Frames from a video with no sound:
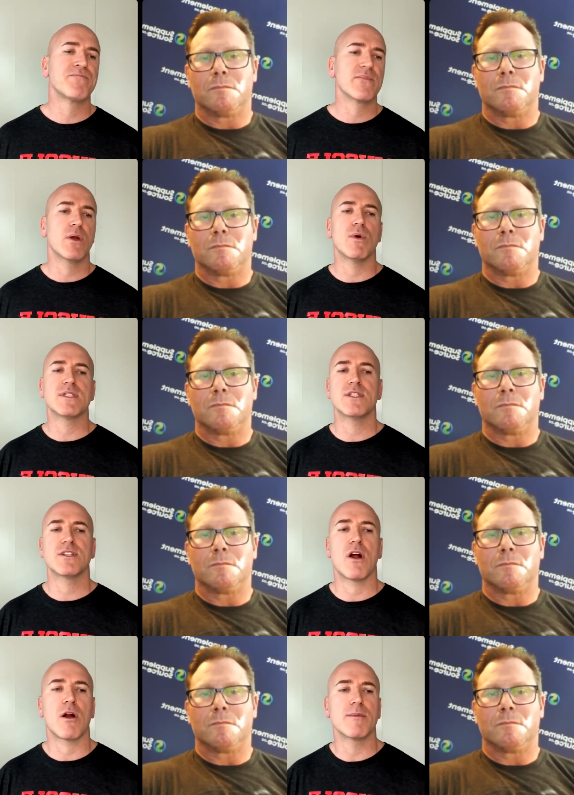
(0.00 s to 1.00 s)
Speaker 1: it wasn't just
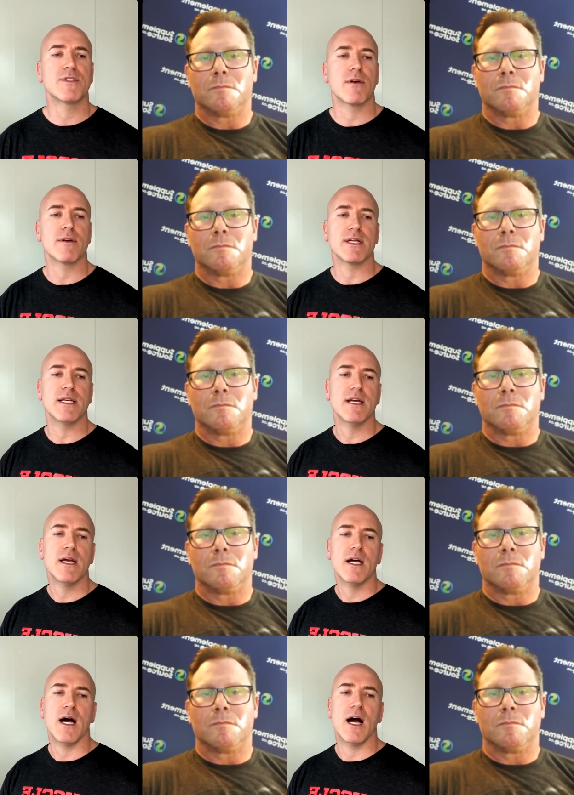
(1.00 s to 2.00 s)
arbitrarily
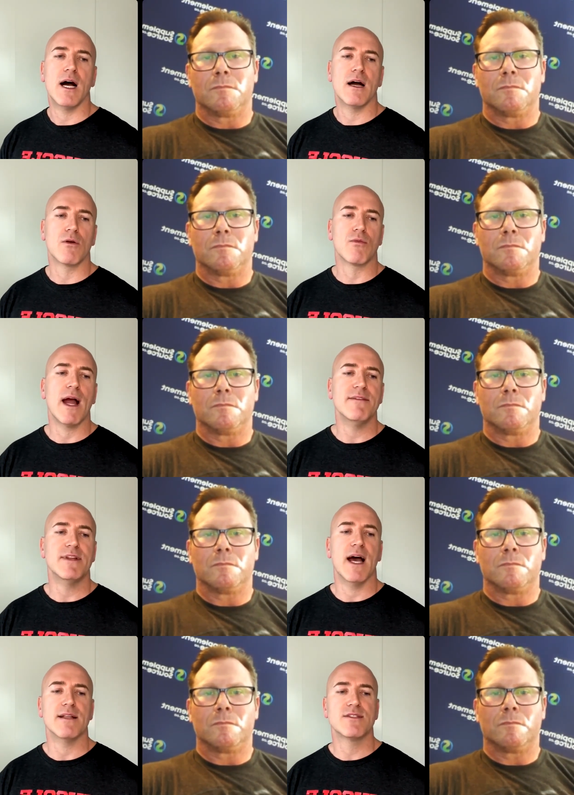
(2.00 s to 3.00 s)
uh, arrived
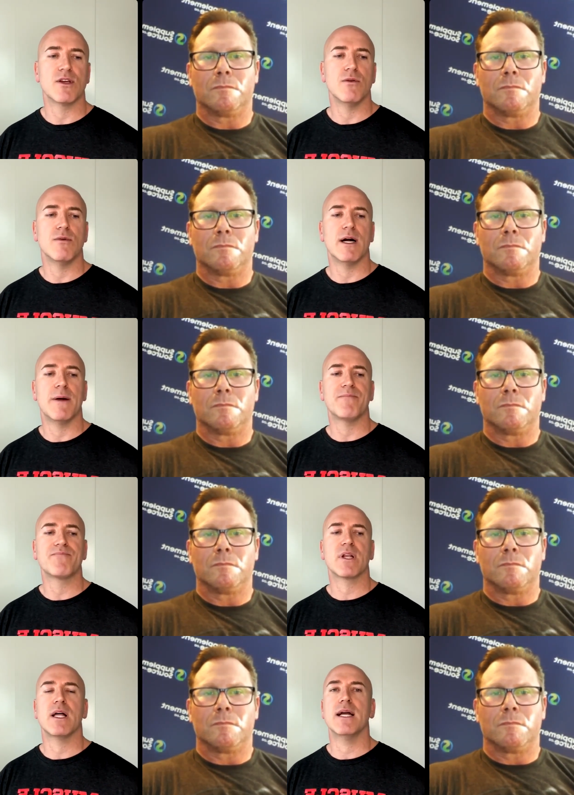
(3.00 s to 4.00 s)
at. So um,
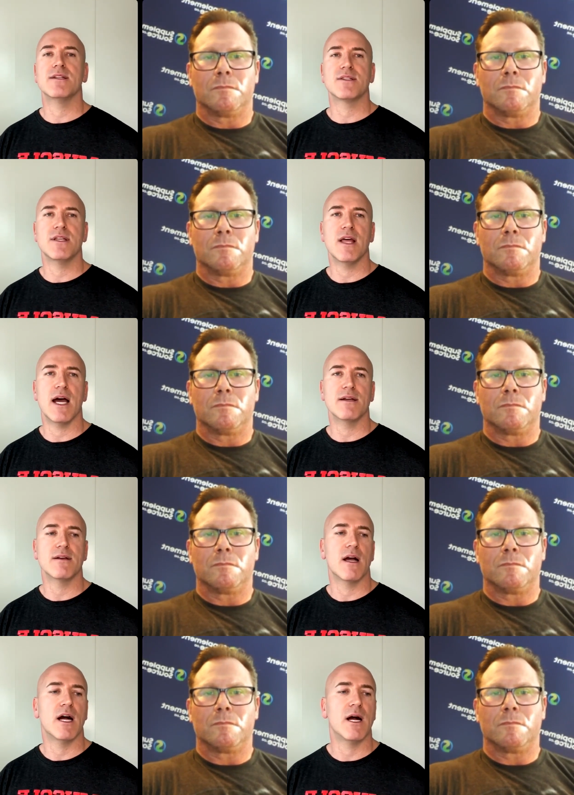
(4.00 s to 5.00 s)
glad to see that.
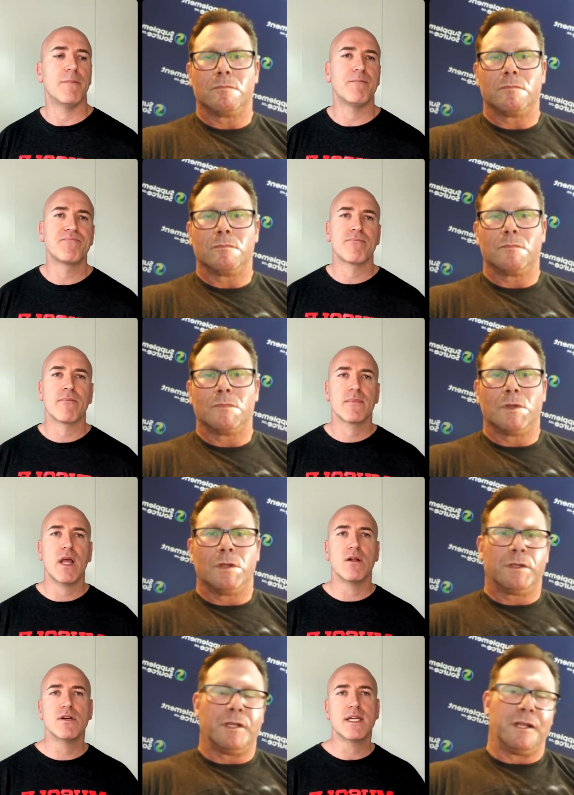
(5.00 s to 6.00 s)
Um, Now,
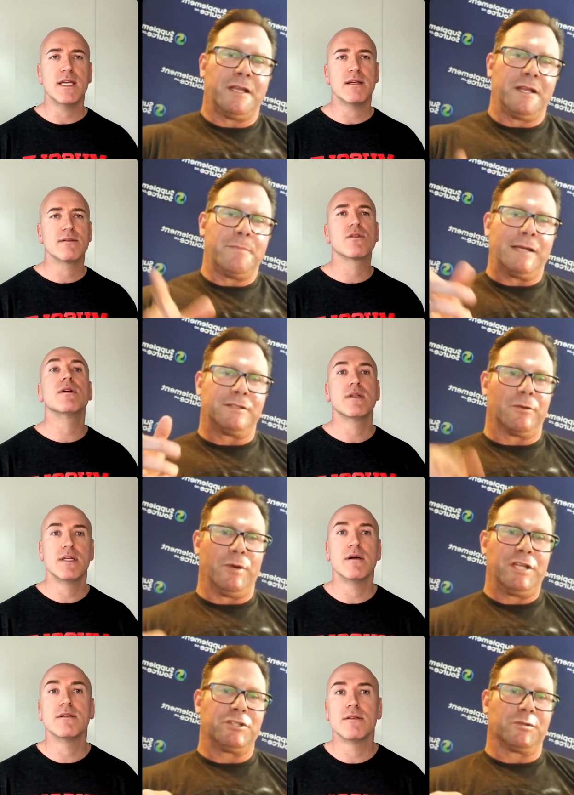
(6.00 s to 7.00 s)
Speaker 2: look, getting back to the
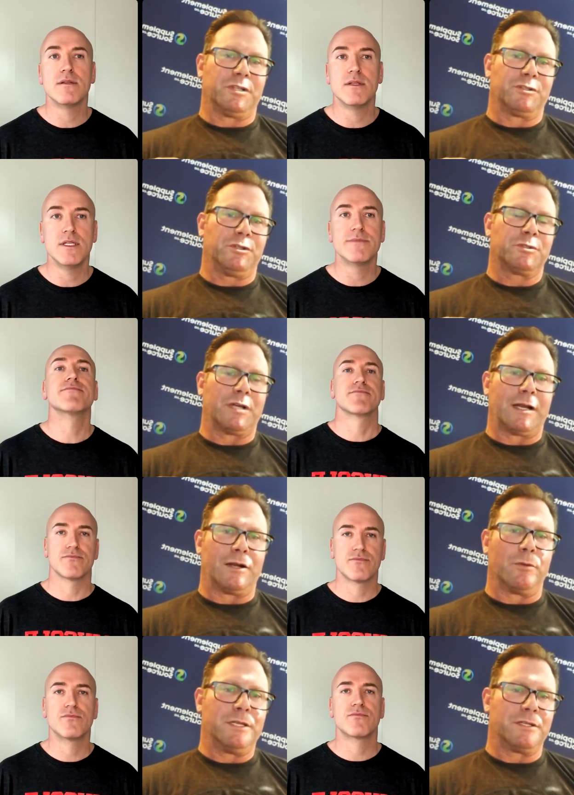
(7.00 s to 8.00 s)
ratios there too, Scott, I
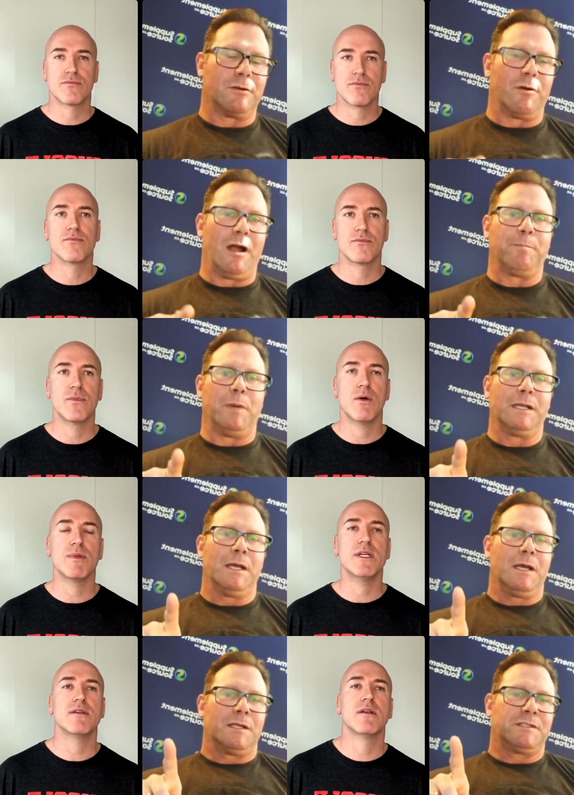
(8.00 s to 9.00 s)
don't mean to interrupt, but
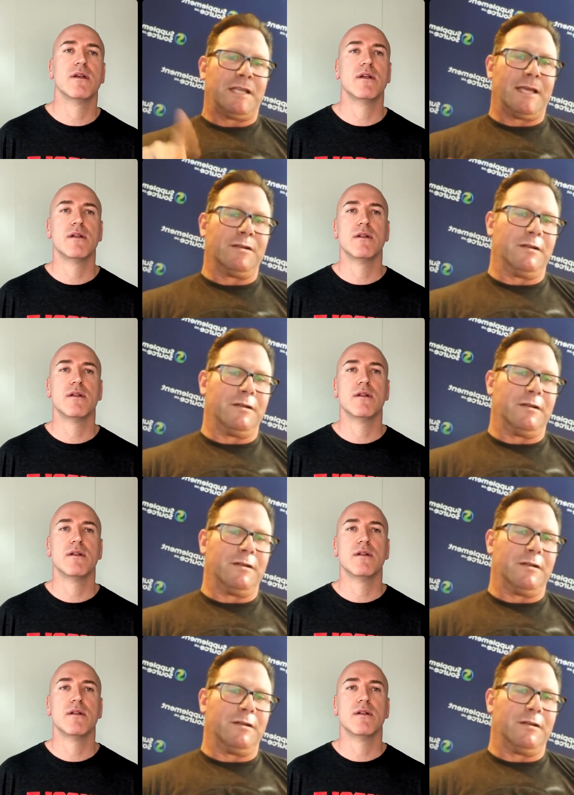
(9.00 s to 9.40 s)
standard